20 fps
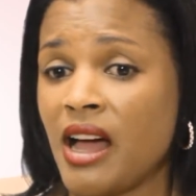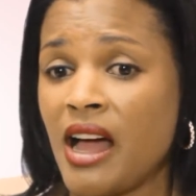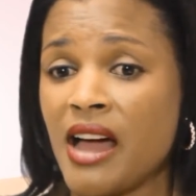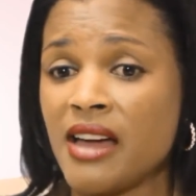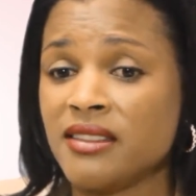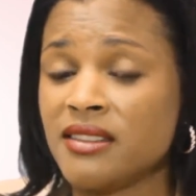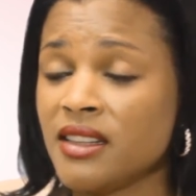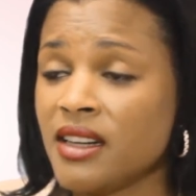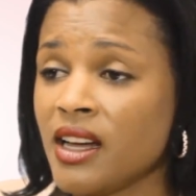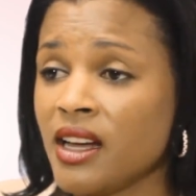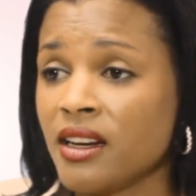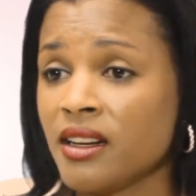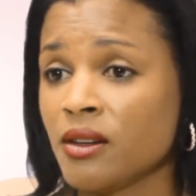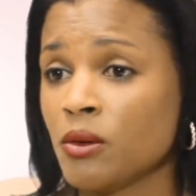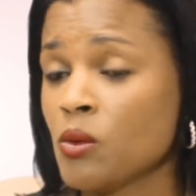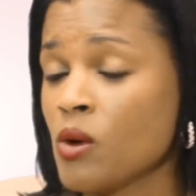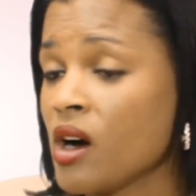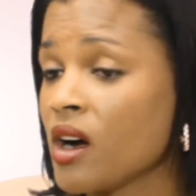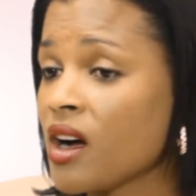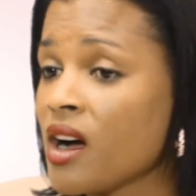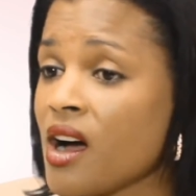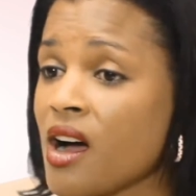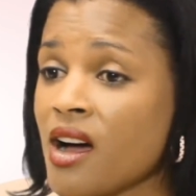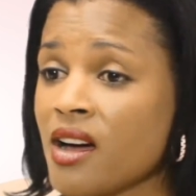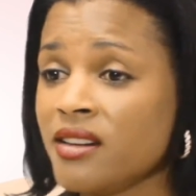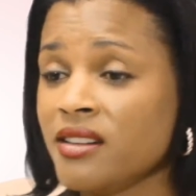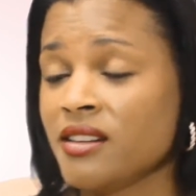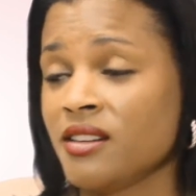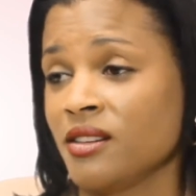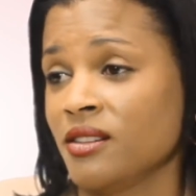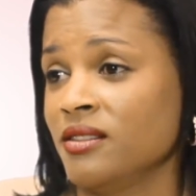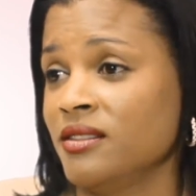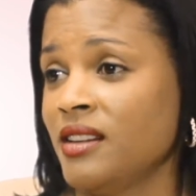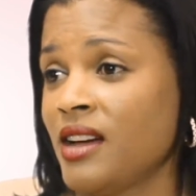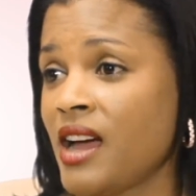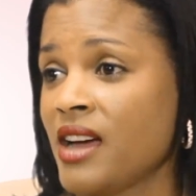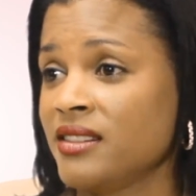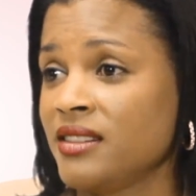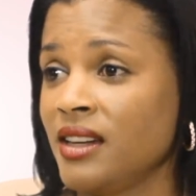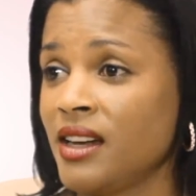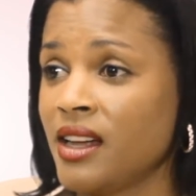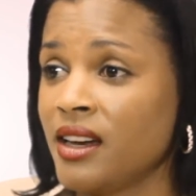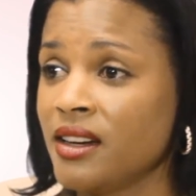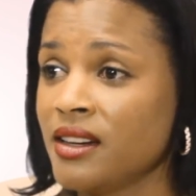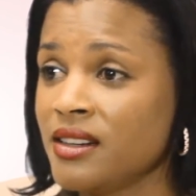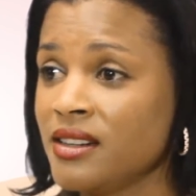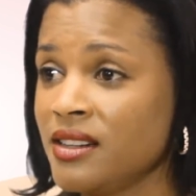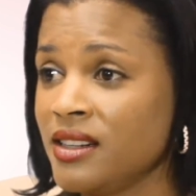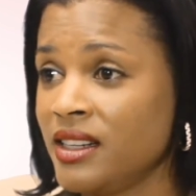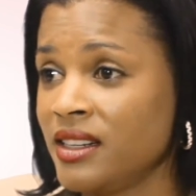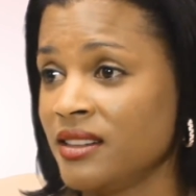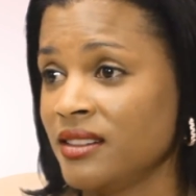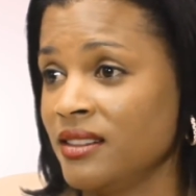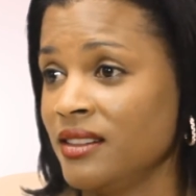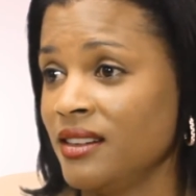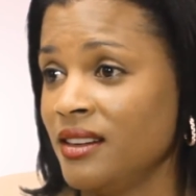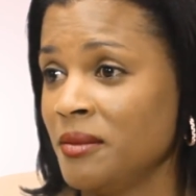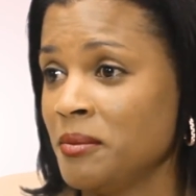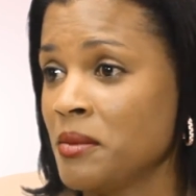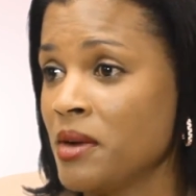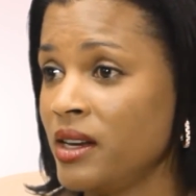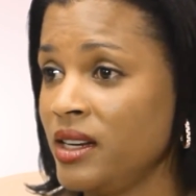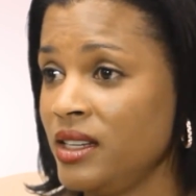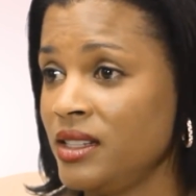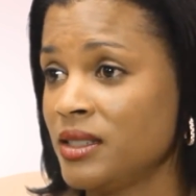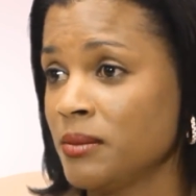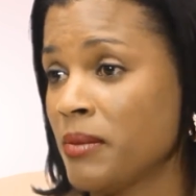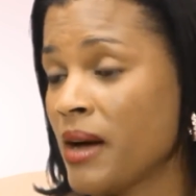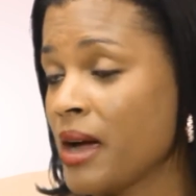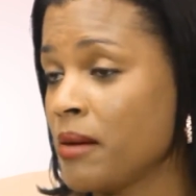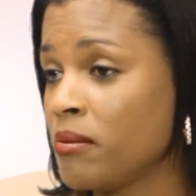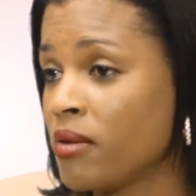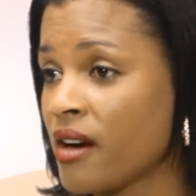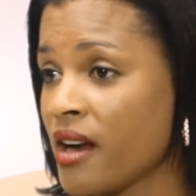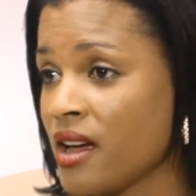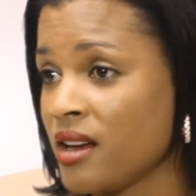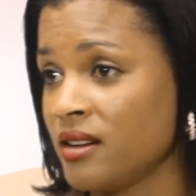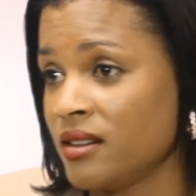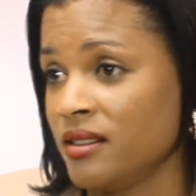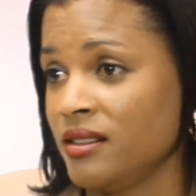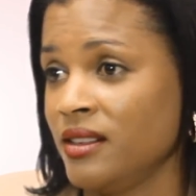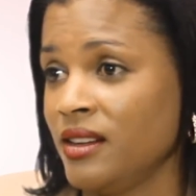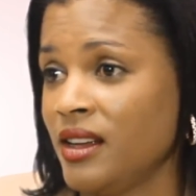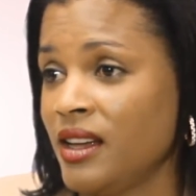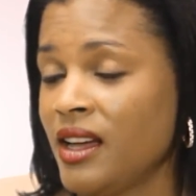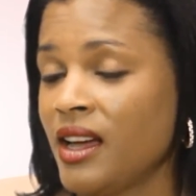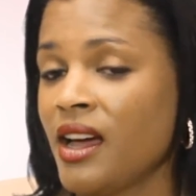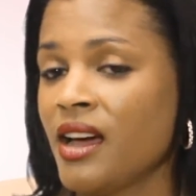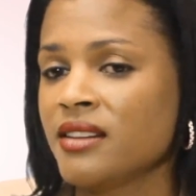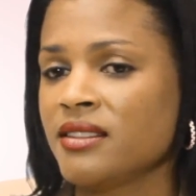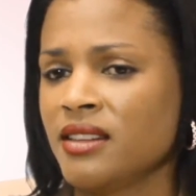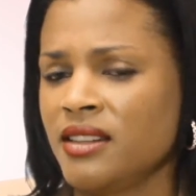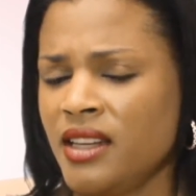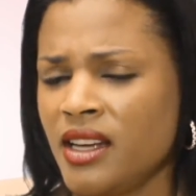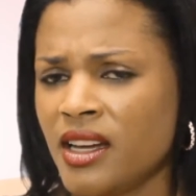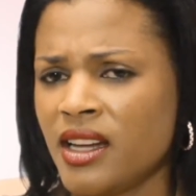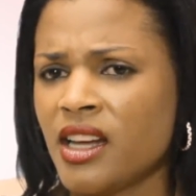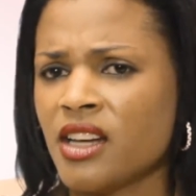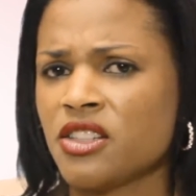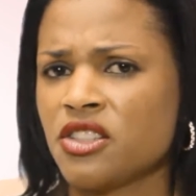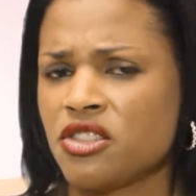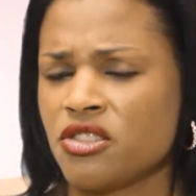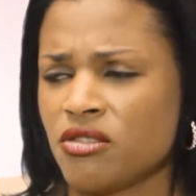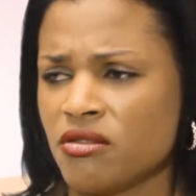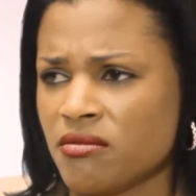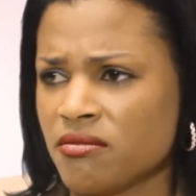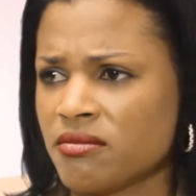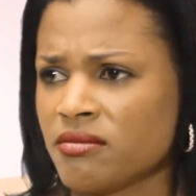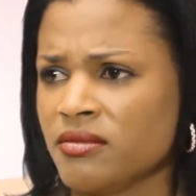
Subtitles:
I still had to work hard, you know. I still had to earn money to buy bread. I said, yeah, that's true.